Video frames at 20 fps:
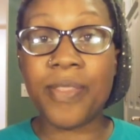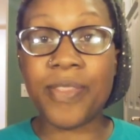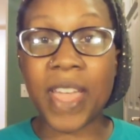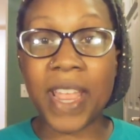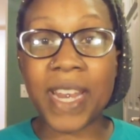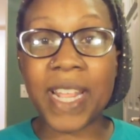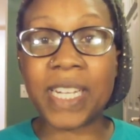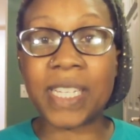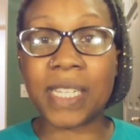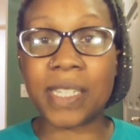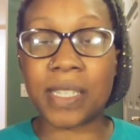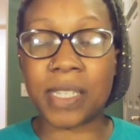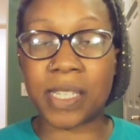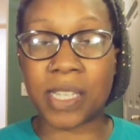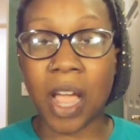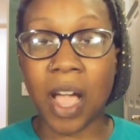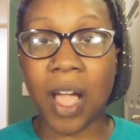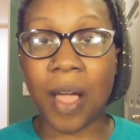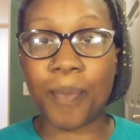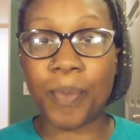they need to
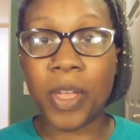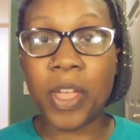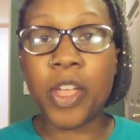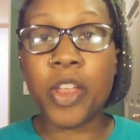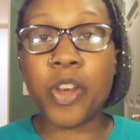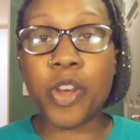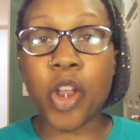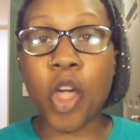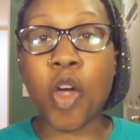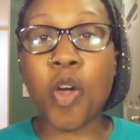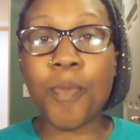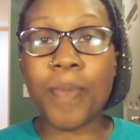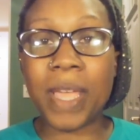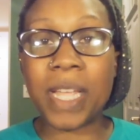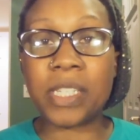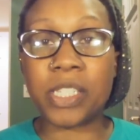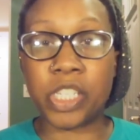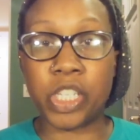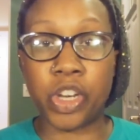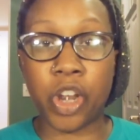stop. No
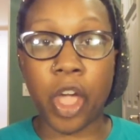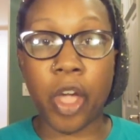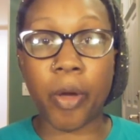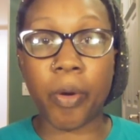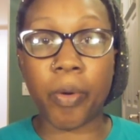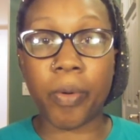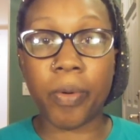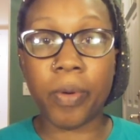means no.